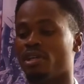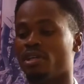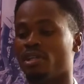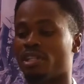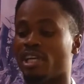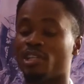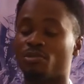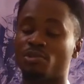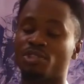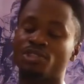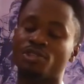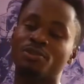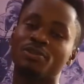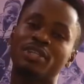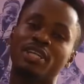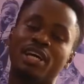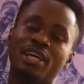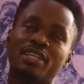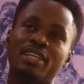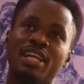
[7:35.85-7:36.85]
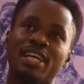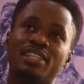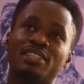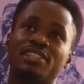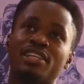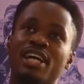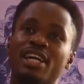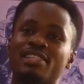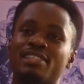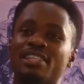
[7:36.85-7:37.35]
it has been shown that
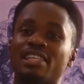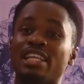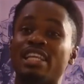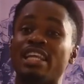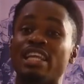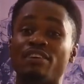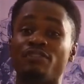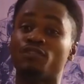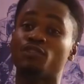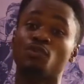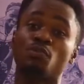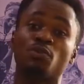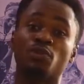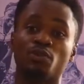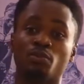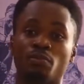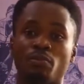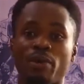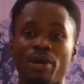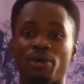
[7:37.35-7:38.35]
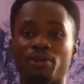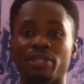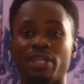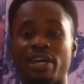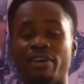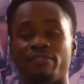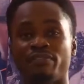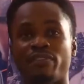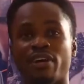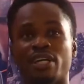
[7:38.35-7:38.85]
Nigeria is the 11th most
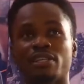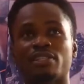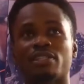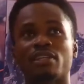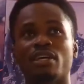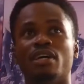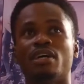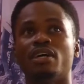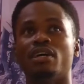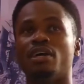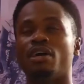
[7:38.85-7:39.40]
biodiverse